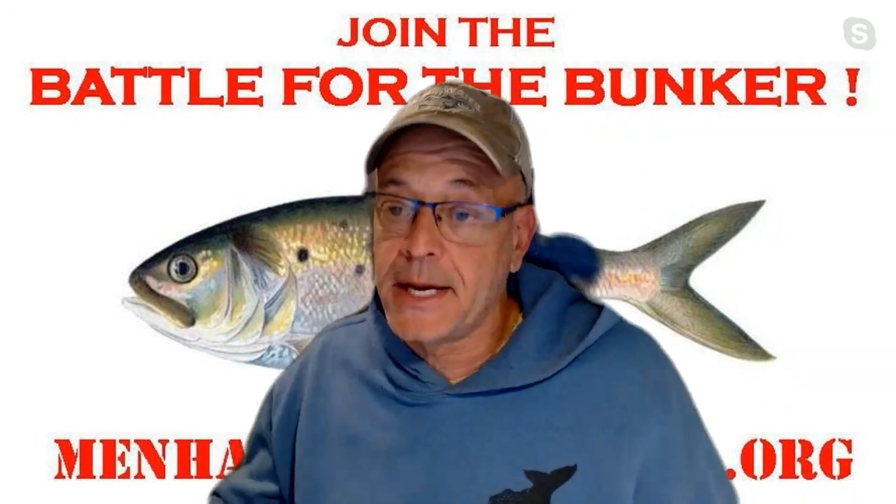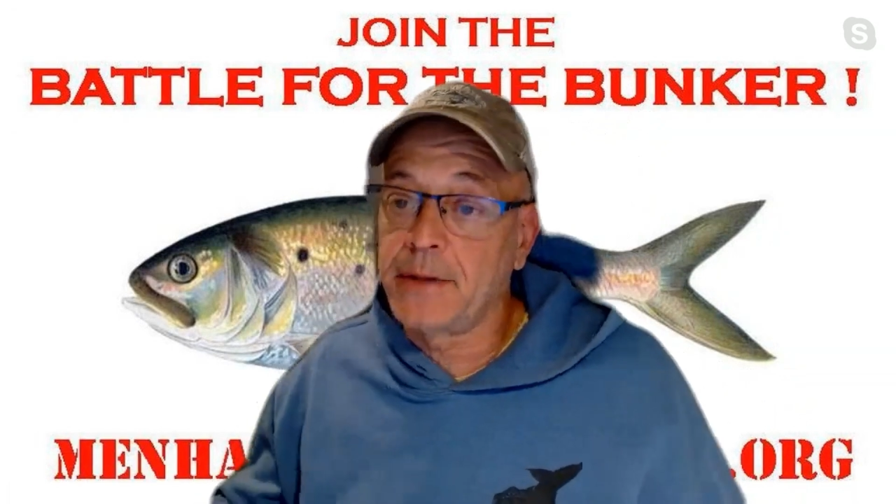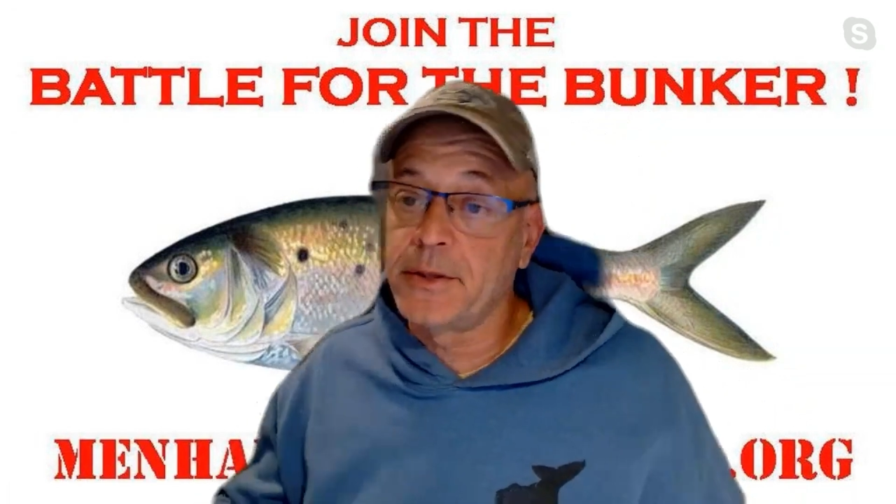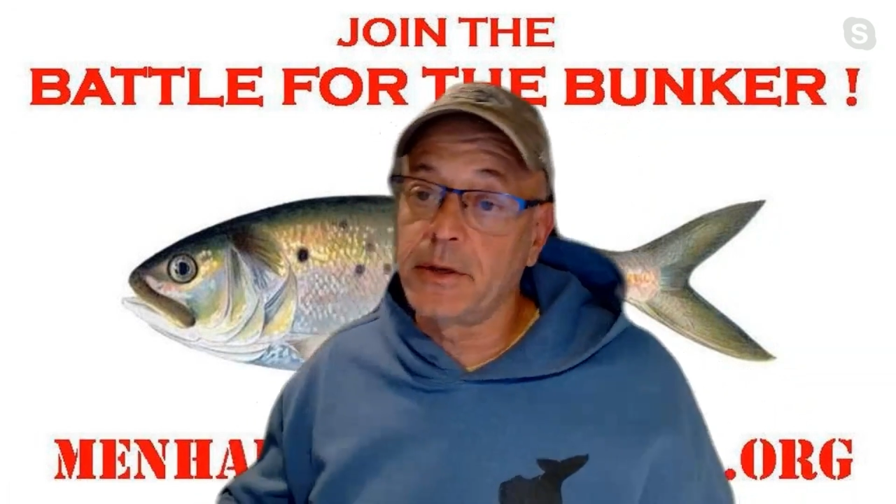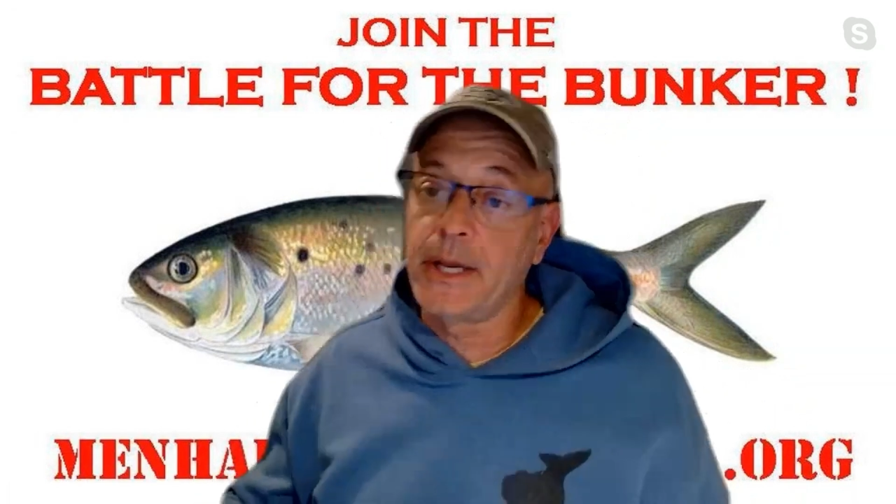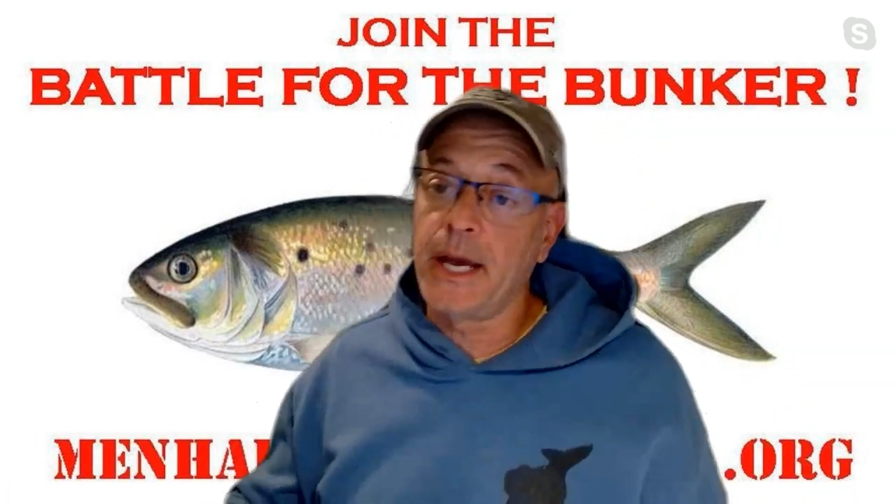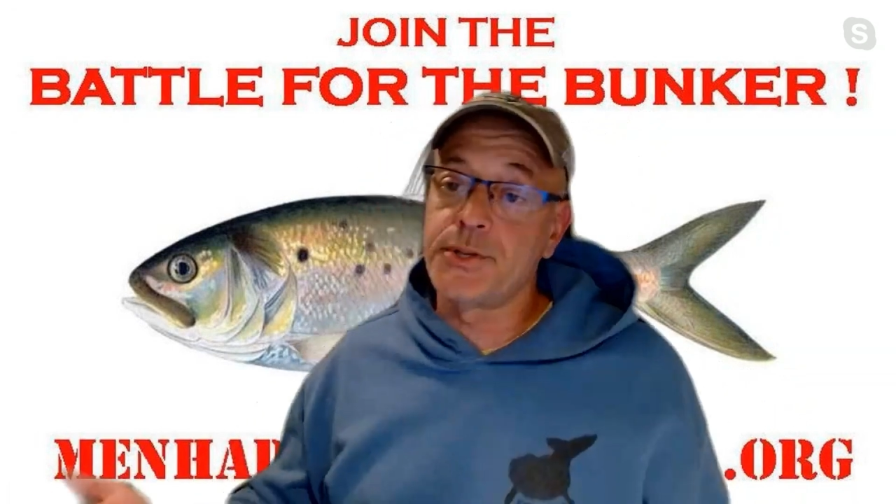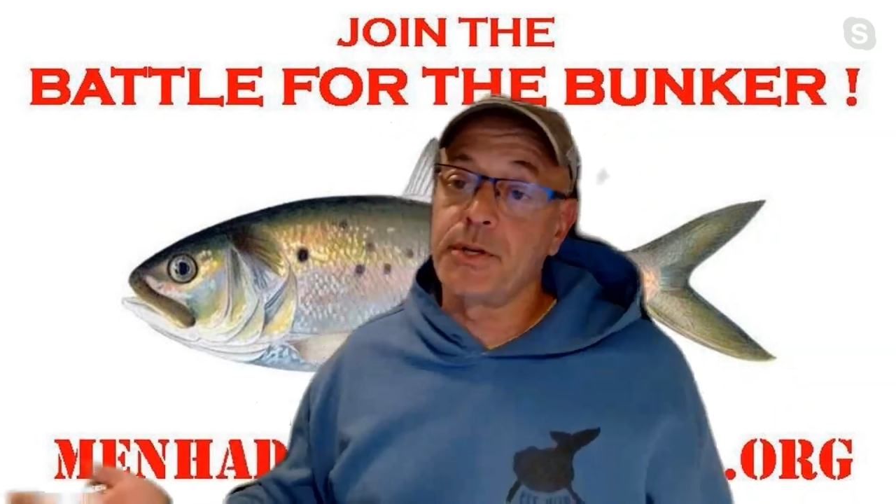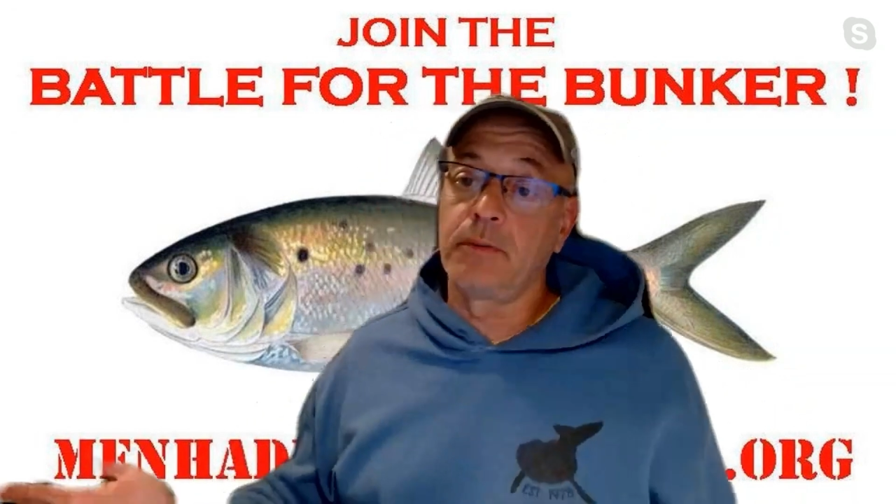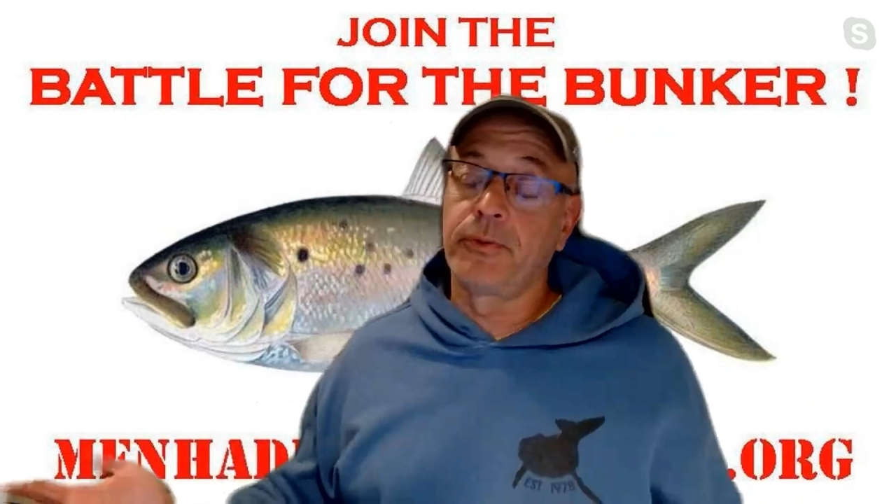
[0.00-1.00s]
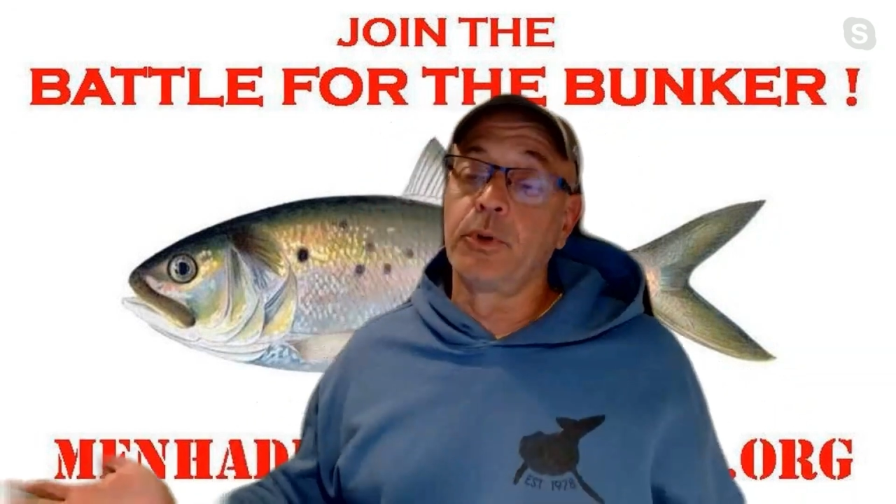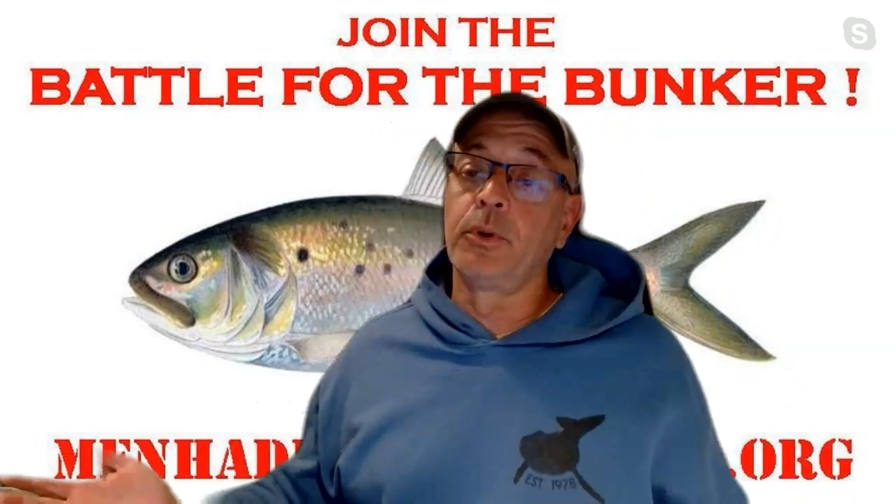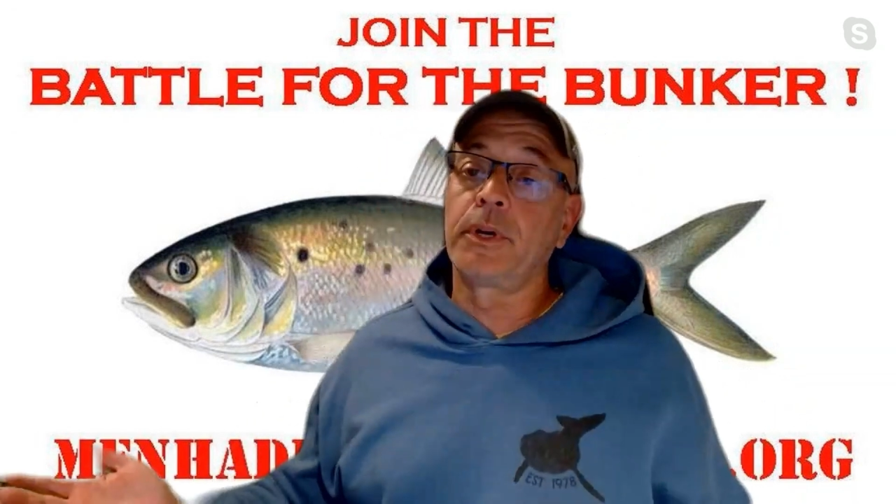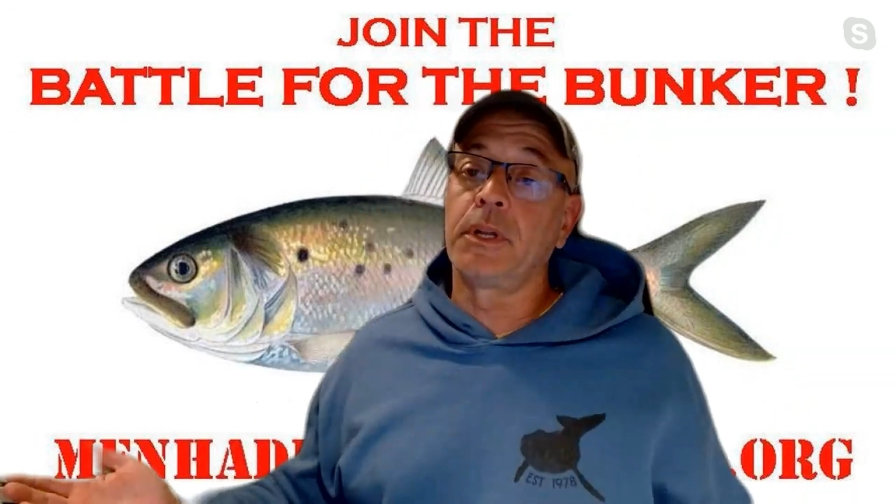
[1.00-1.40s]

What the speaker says: out there catching fluke in